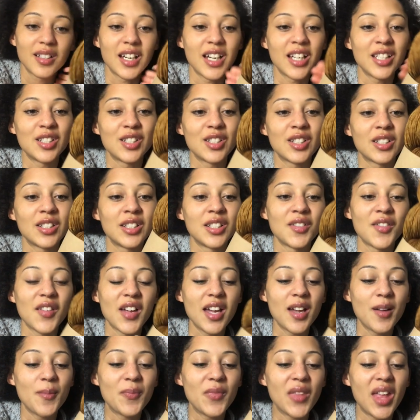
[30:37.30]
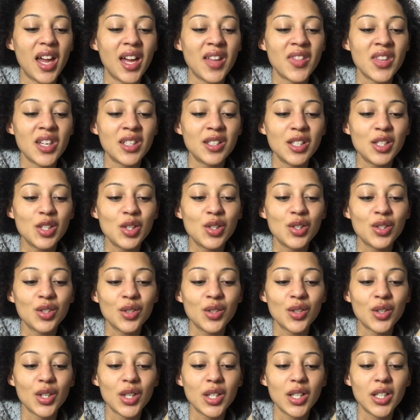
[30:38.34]
I just love it. And then I
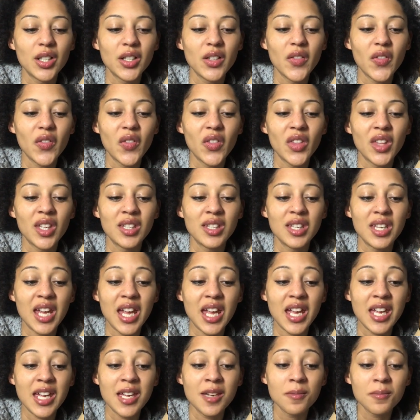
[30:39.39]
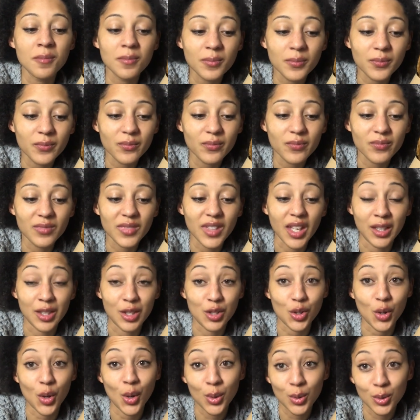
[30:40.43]
saw the name, and it's
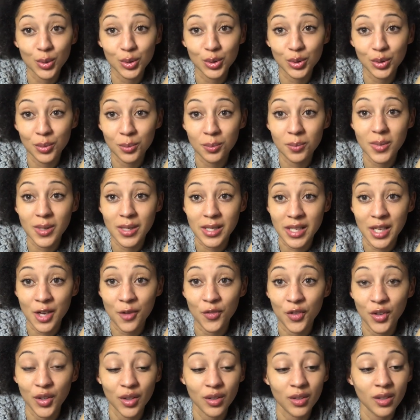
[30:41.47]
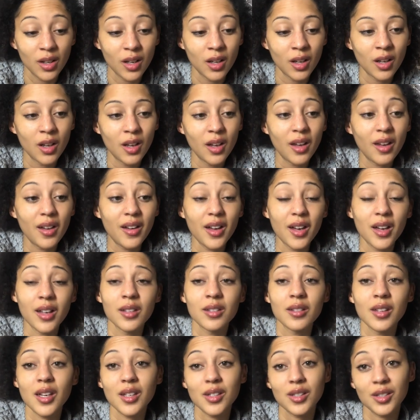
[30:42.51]
Old Number 7,
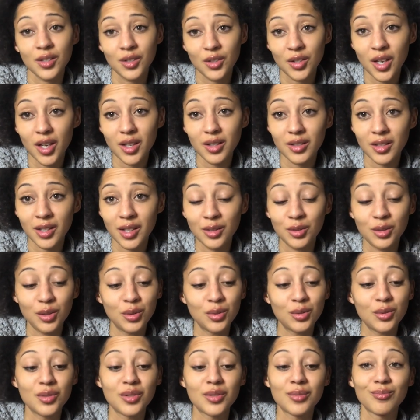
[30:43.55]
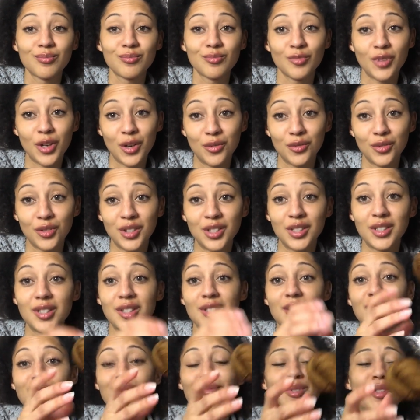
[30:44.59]
and that's a Jack Daniels
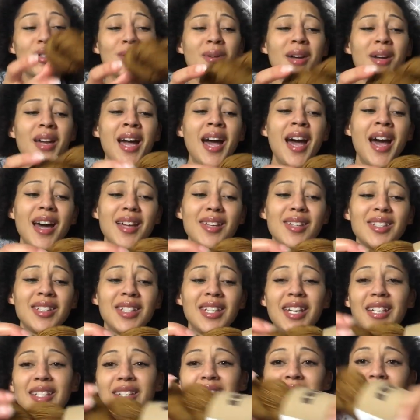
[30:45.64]
reference, and so I had to get